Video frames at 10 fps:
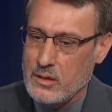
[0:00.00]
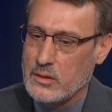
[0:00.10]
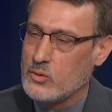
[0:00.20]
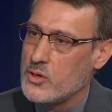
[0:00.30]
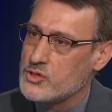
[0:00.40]
The
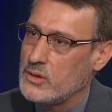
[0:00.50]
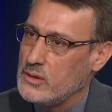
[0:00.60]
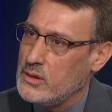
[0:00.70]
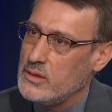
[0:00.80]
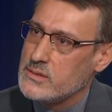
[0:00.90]
question
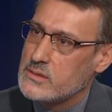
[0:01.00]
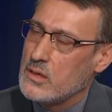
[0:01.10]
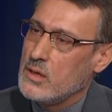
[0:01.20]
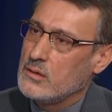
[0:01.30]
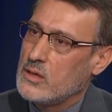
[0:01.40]
is
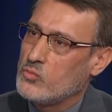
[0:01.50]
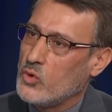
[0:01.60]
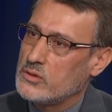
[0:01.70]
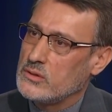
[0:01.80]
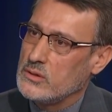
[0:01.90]
that
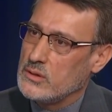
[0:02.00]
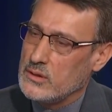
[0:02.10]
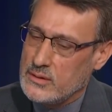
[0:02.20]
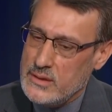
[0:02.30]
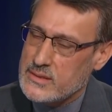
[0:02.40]
what uh,
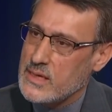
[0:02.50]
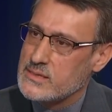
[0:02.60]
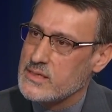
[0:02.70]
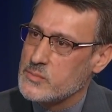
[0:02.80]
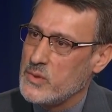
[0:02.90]
this
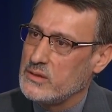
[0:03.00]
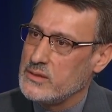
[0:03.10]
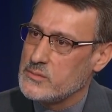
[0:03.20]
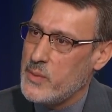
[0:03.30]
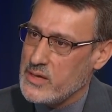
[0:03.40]
assessment
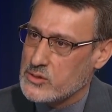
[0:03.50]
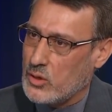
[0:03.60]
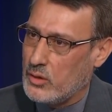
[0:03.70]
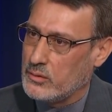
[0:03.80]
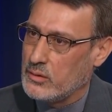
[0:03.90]
is based
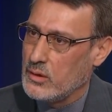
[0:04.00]
on.